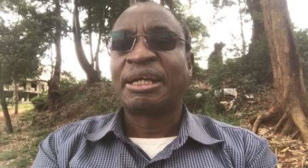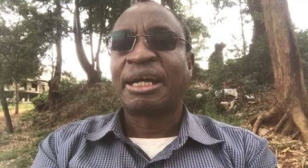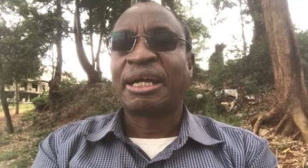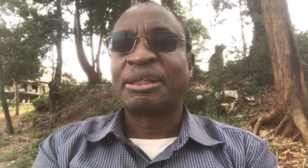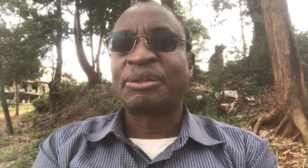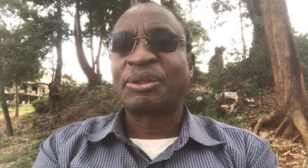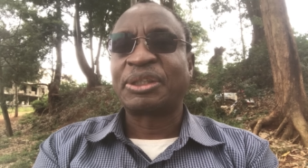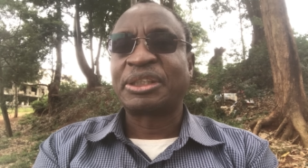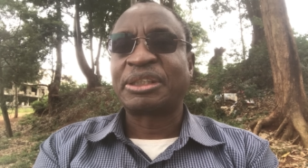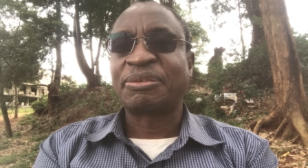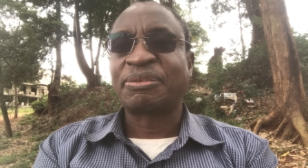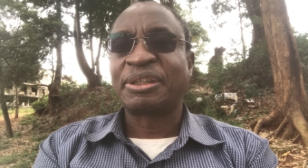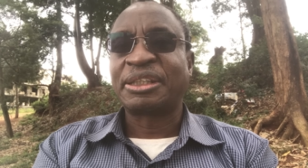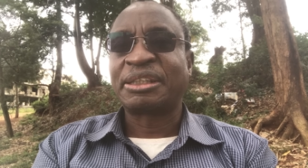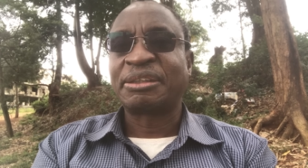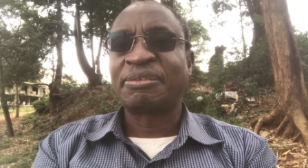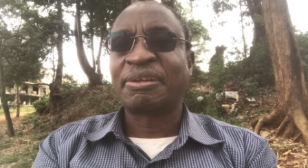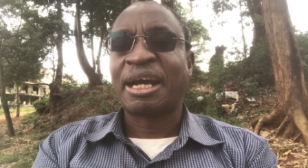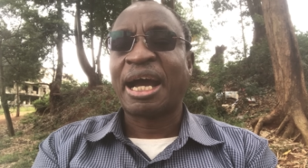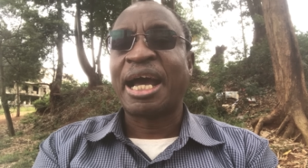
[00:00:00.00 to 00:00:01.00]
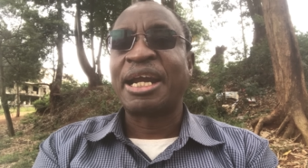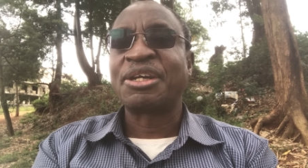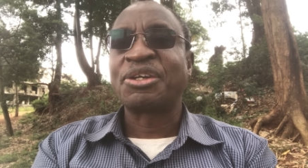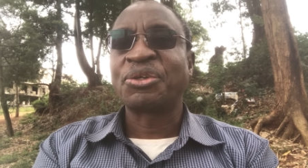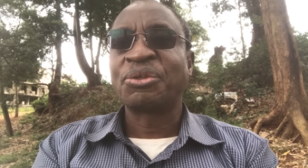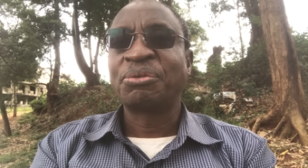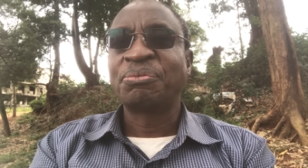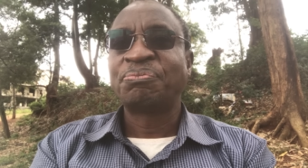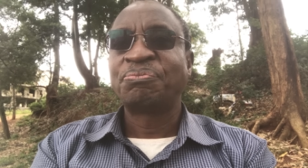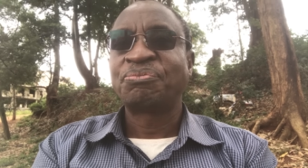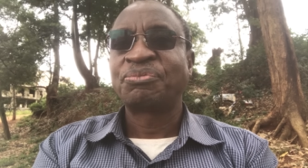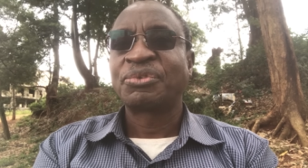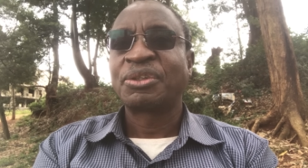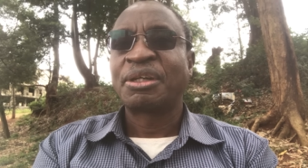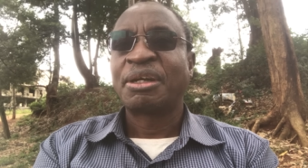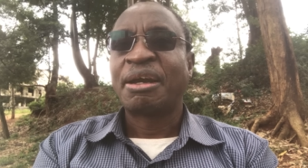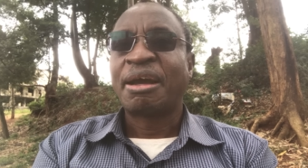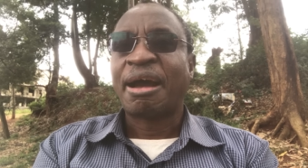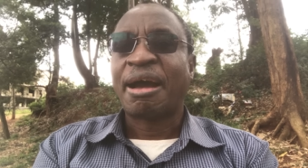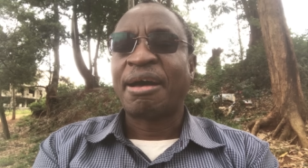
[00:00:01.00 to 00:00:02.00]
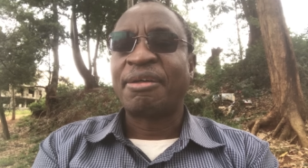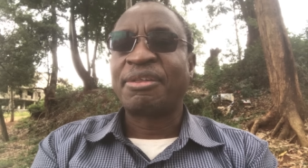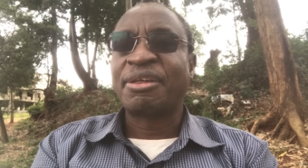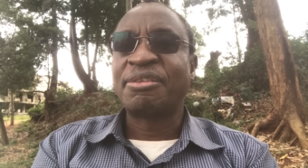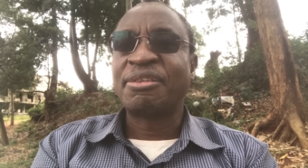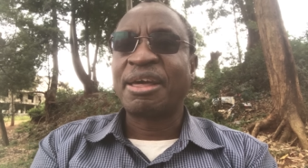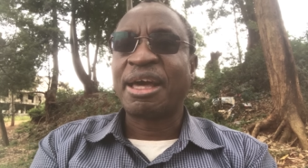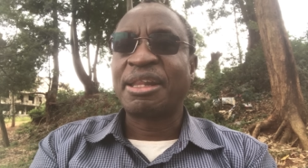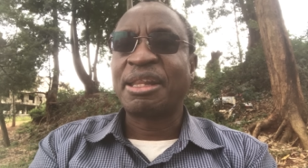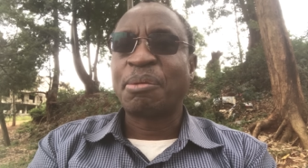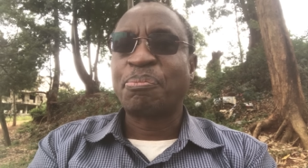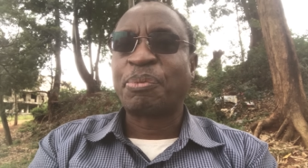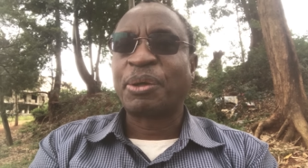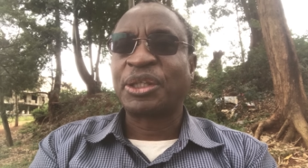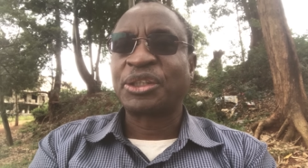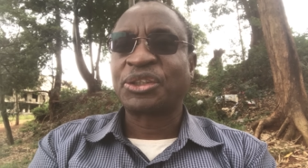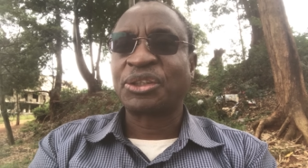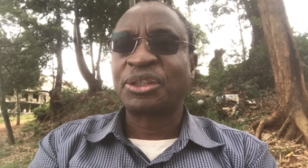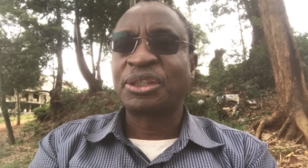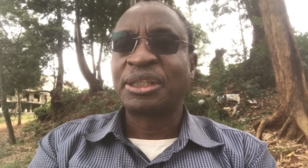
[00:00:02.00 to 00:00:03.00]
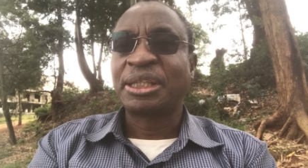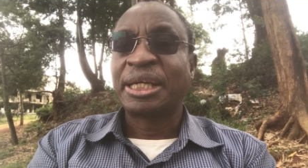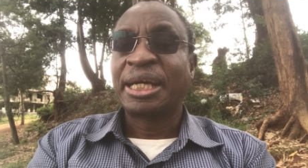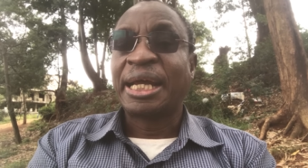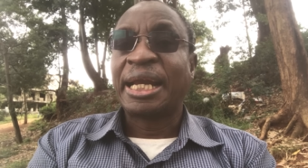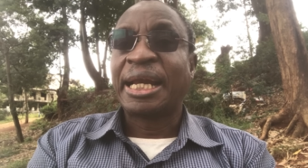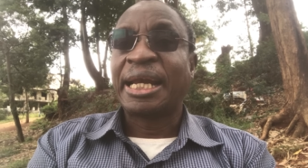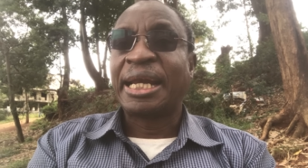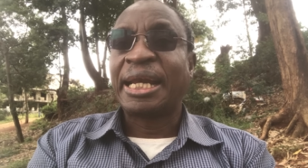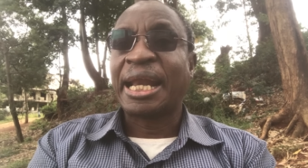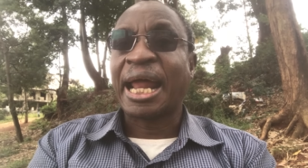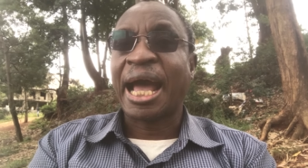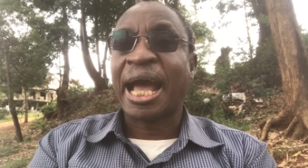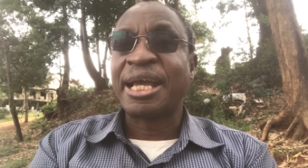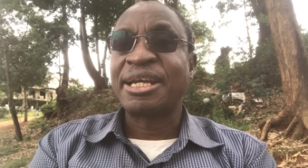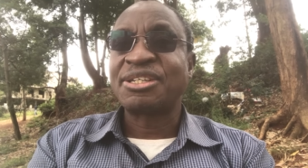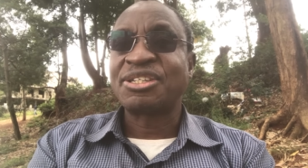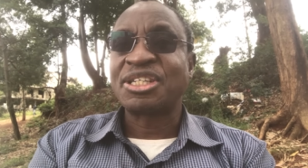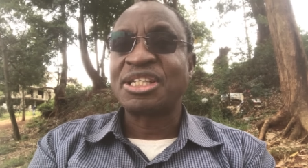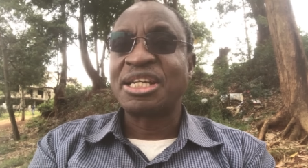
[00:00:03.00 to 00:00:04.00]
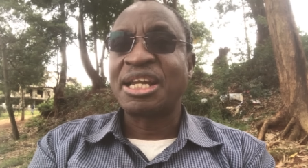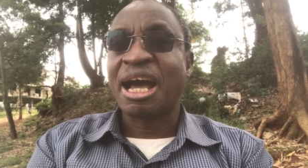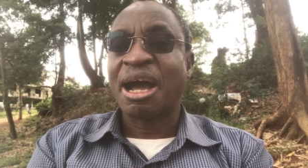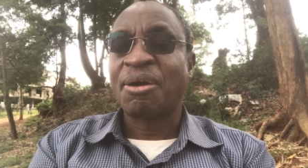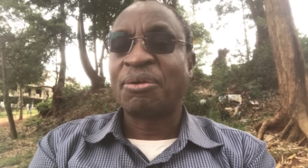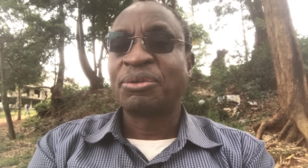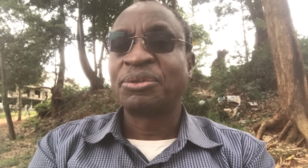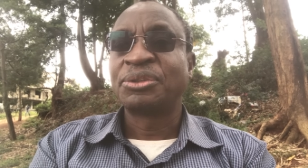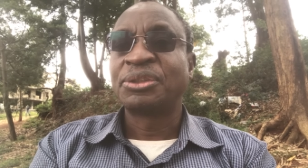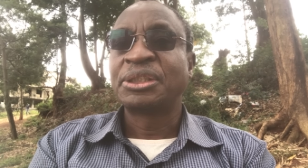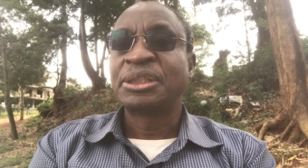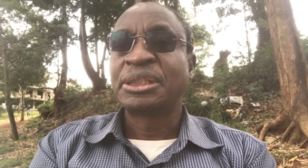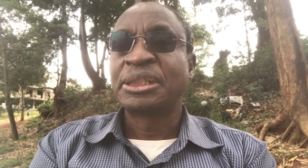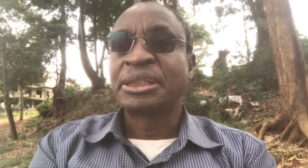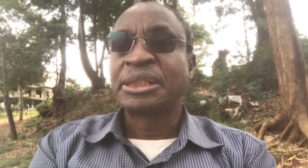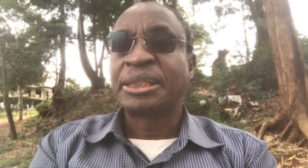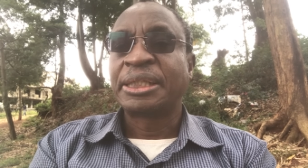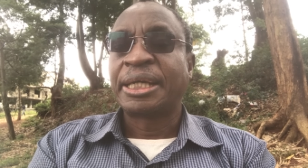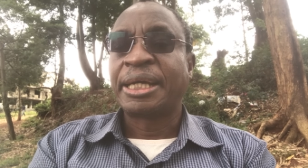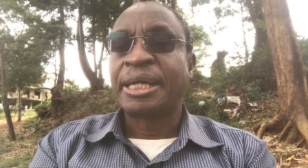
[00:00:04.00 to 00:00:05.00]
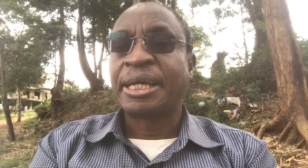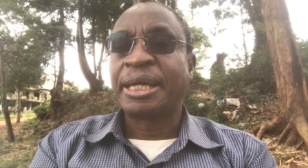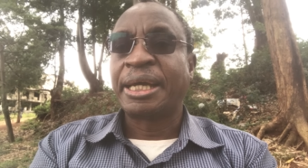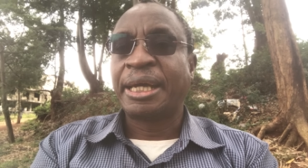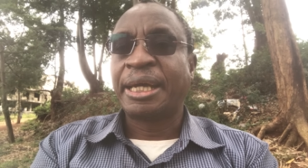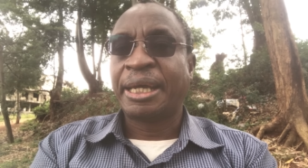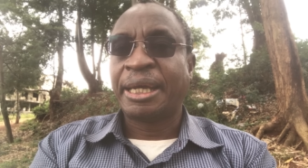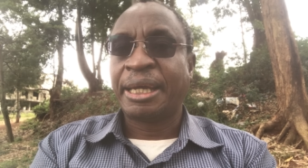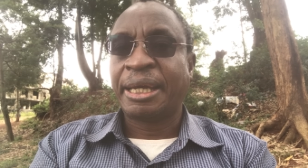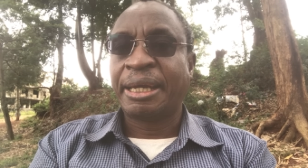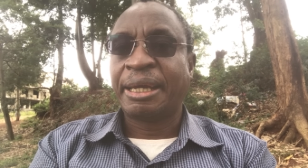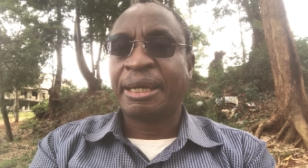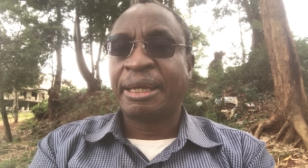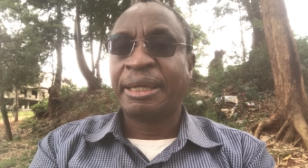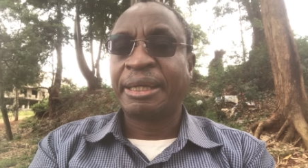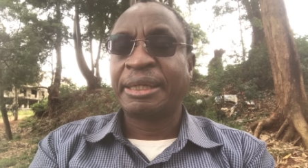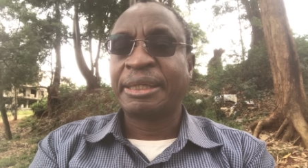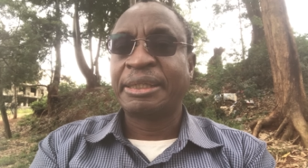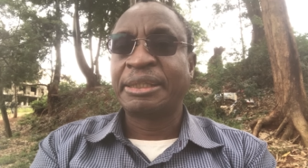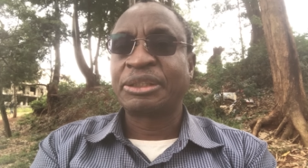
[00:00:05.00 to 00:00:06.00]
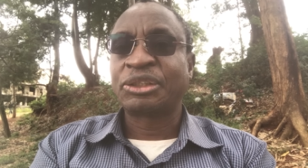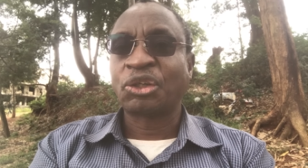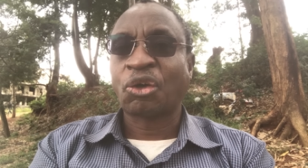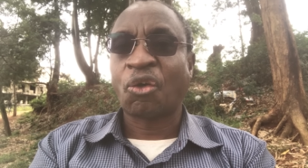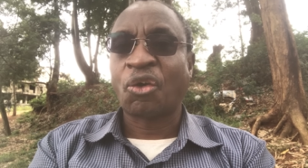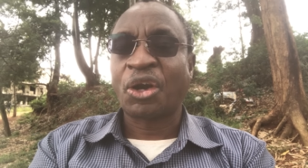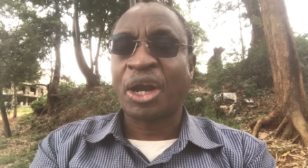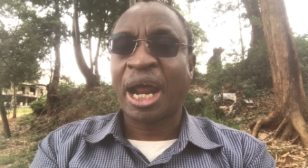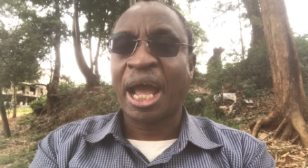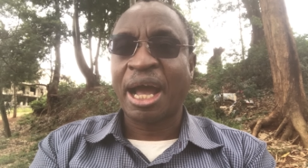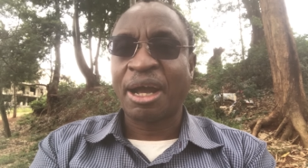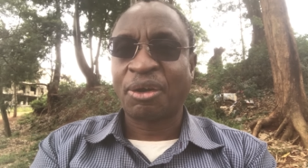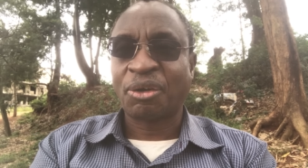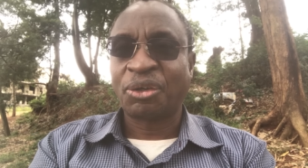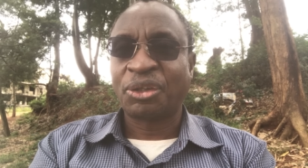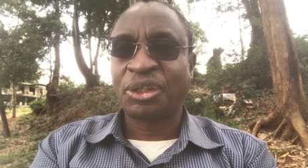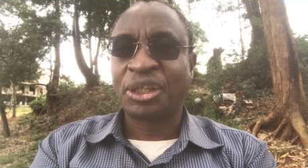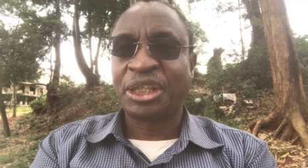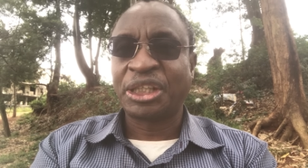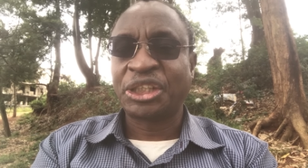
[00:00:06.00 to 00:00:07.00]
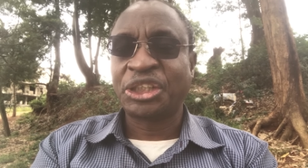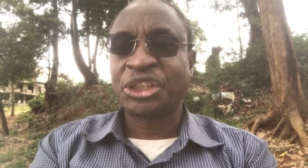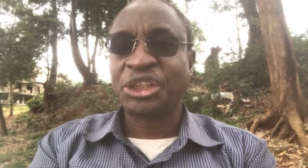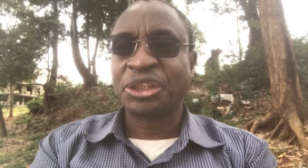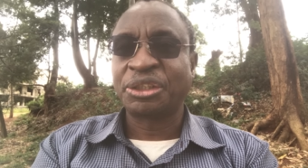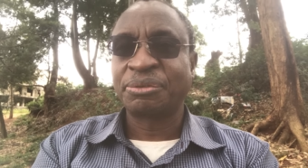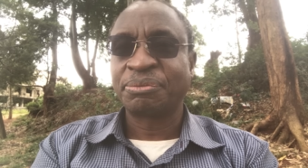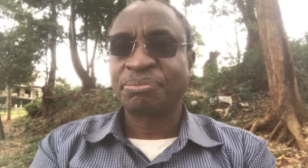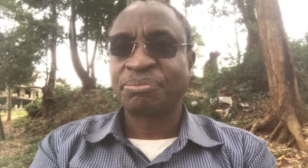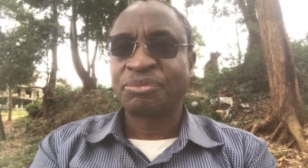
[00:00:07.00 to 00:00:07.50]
and whatever, whatever. And you, and then the other person lies down uh, his or her condition.